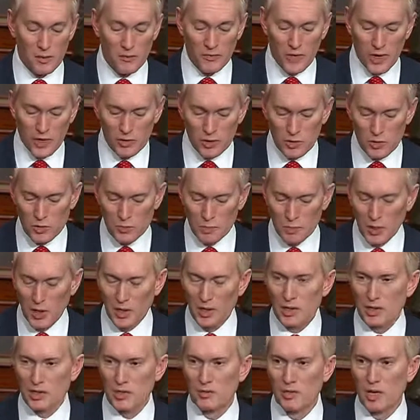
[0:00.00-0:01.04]
In fact, there's
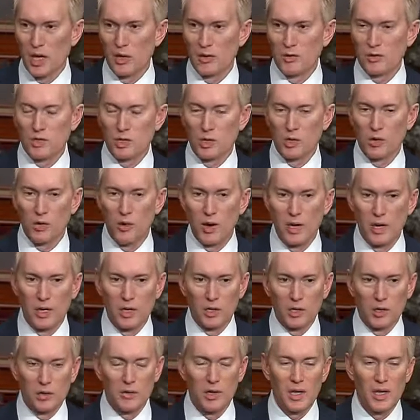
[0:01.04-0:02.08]
billions of dollars to create a
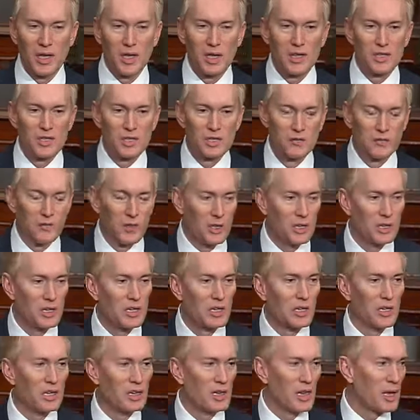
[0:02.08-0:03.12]
new
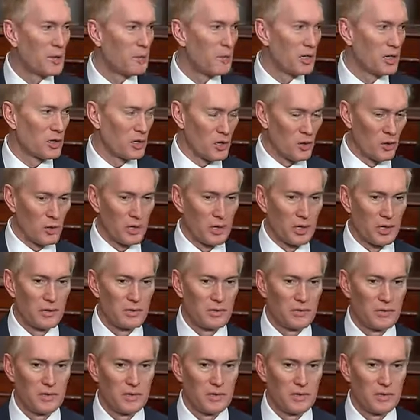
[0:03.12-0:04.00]
civilian climate corps,